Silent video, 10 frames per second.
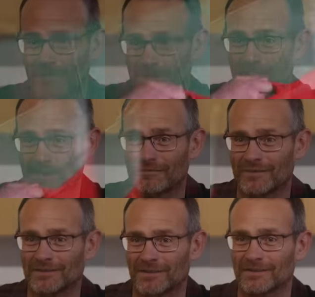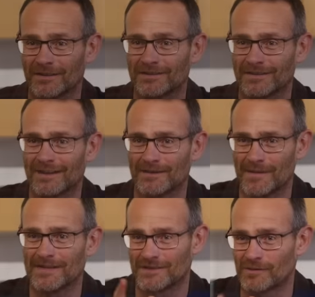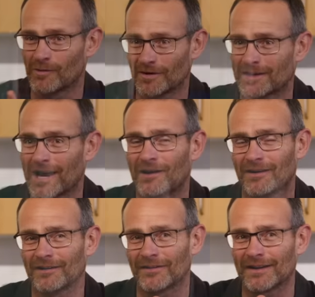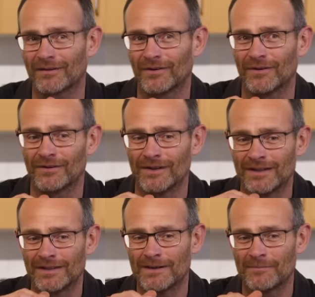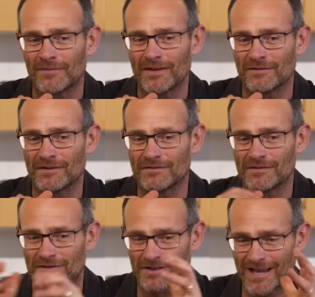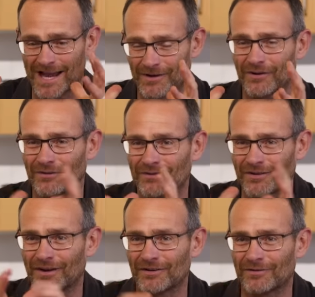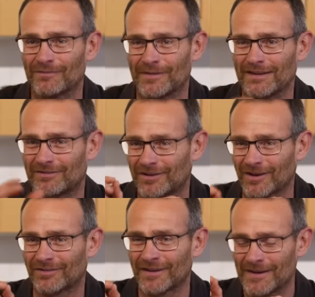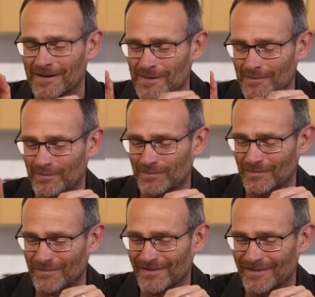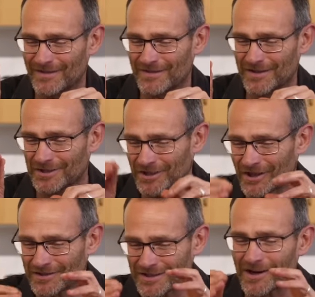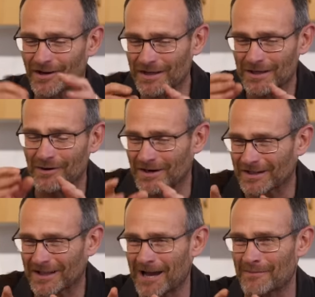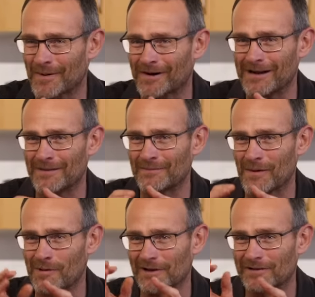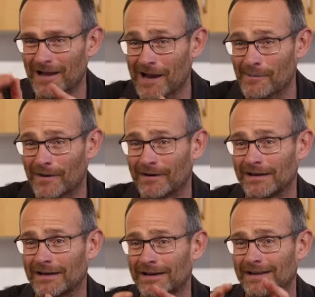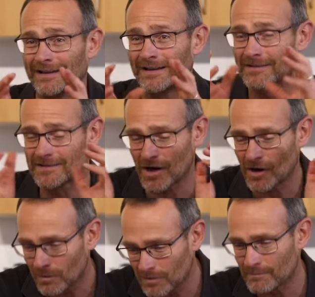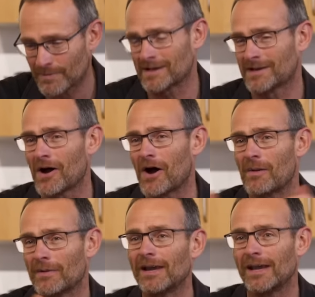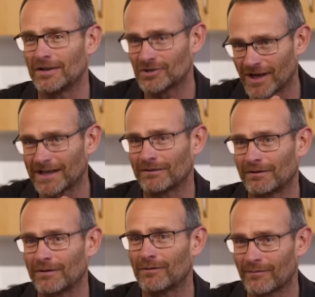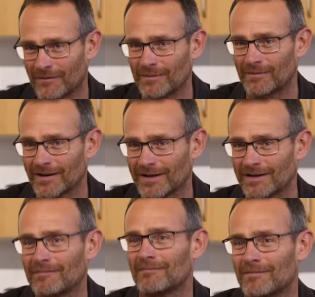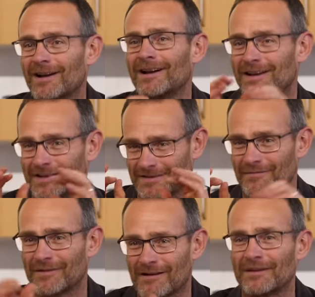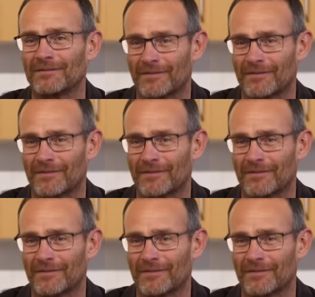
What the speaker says: I've had a fish on, and it makes you want to go. And I think if you just hang on to those, it's just the chances are you're not going to get a bite. But when you get a bite, to hold a big carp in January or February is a very,